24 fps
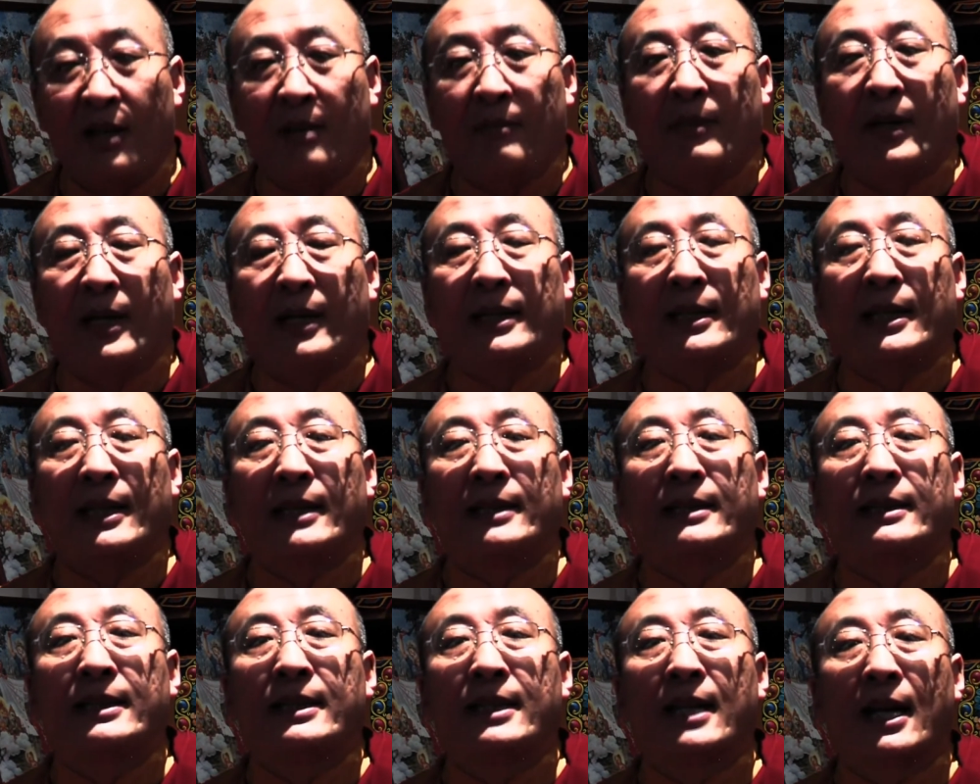but they
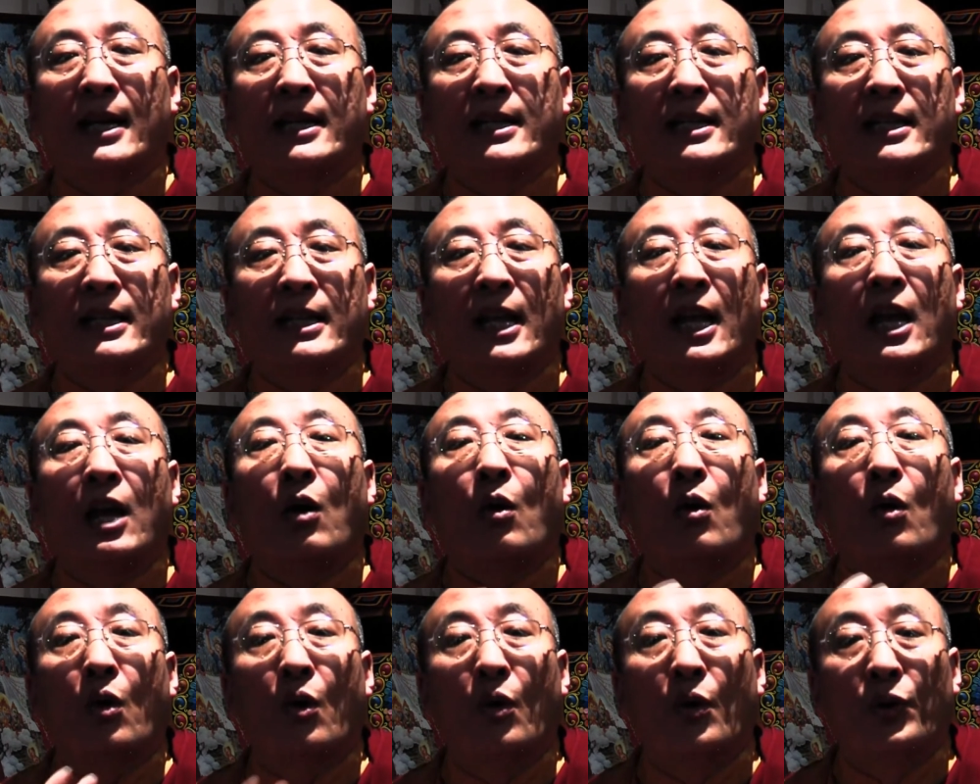study their
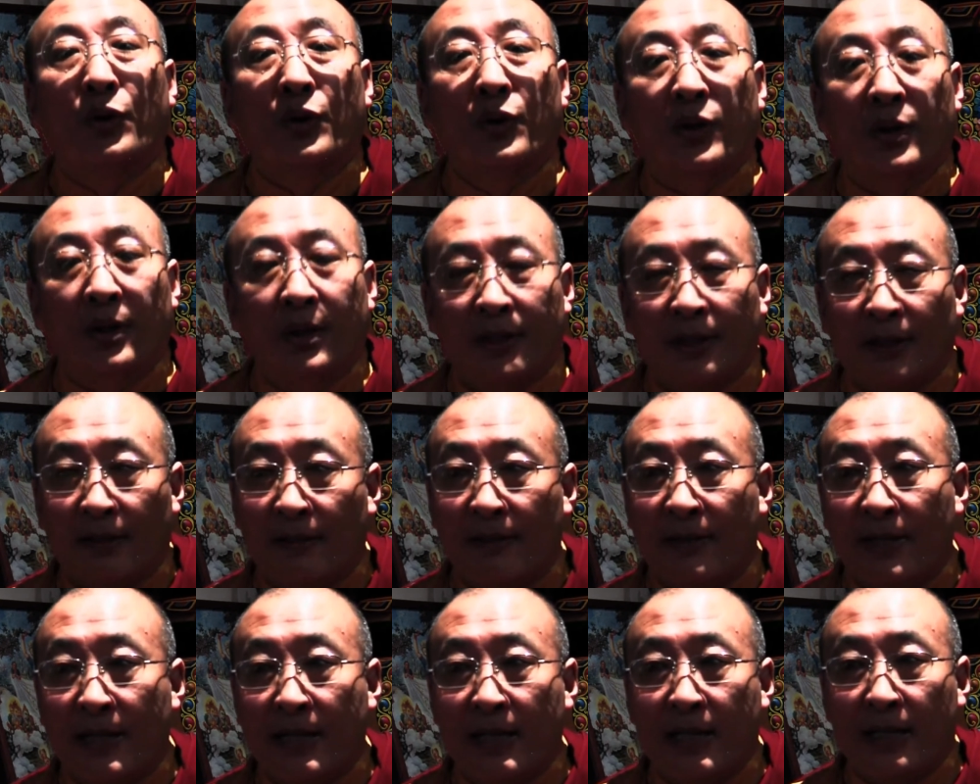own,
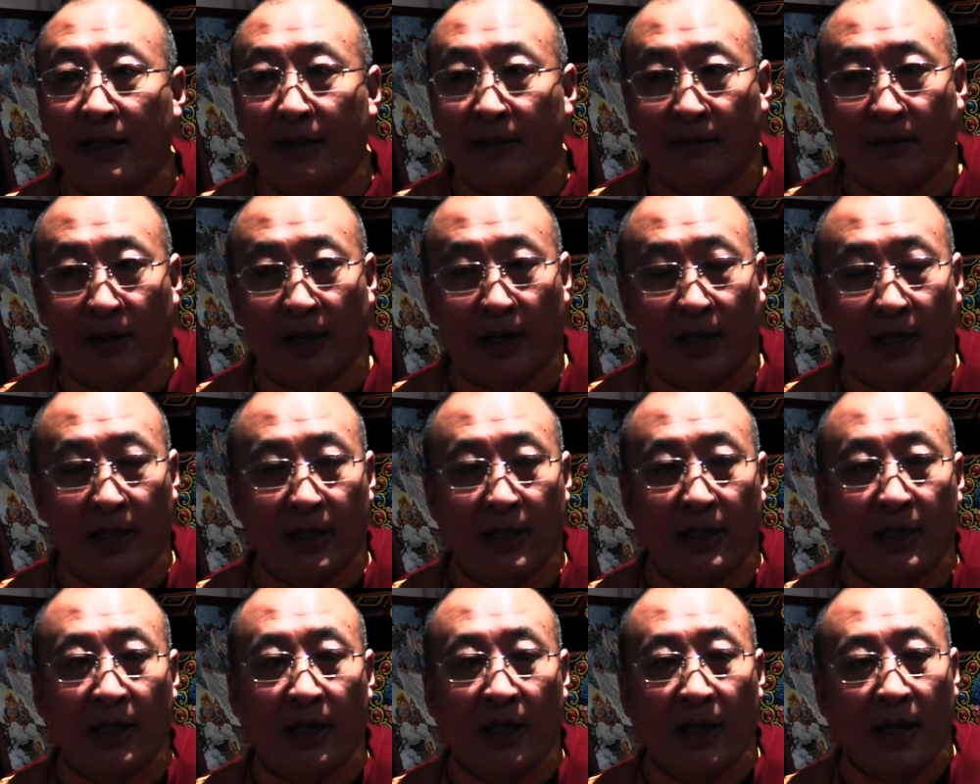read and write,
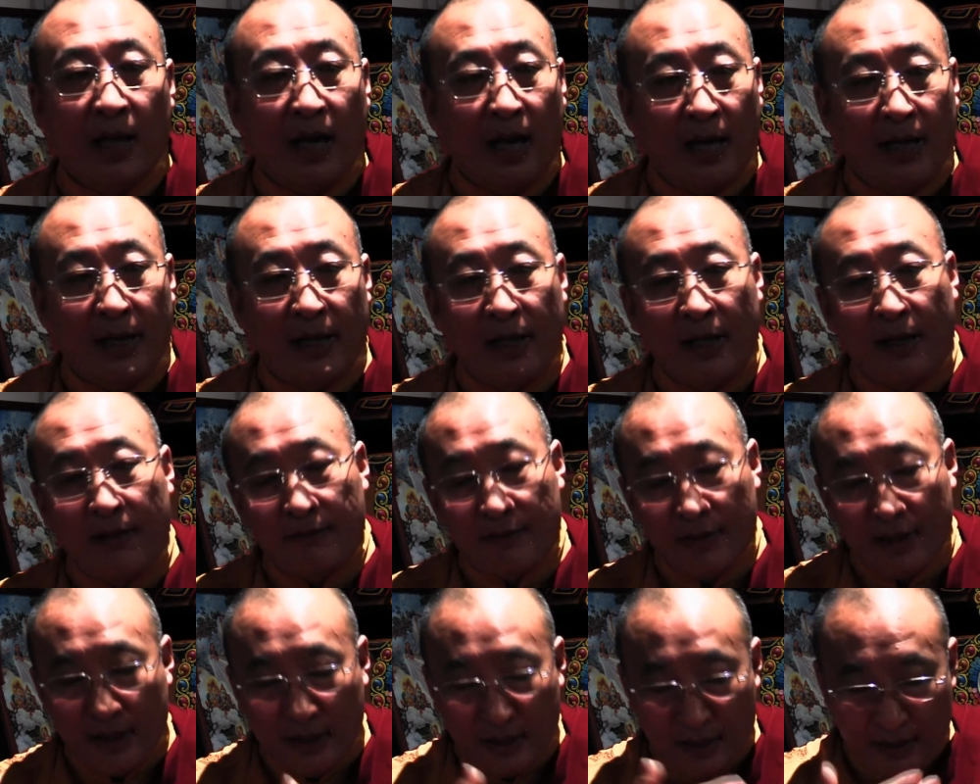and they
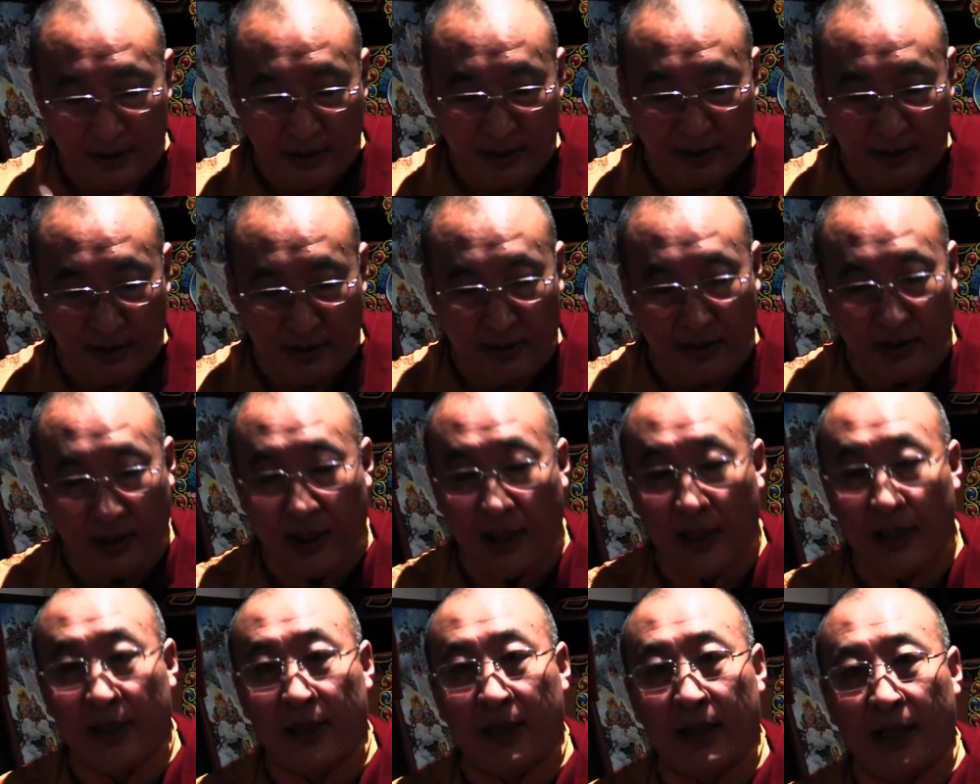read,
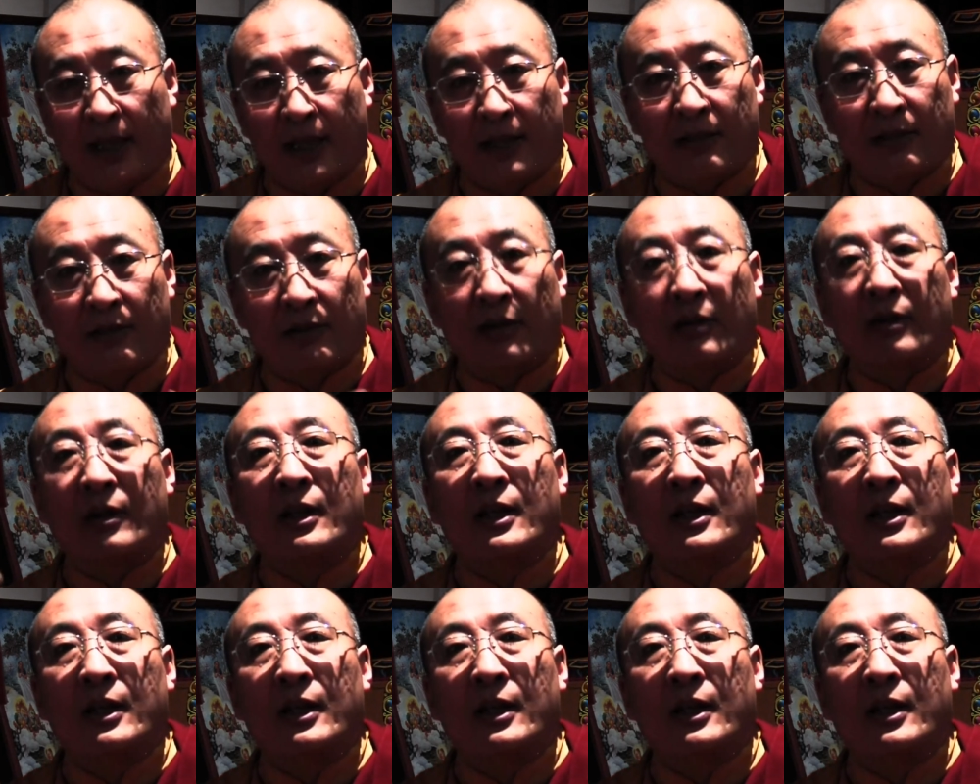and then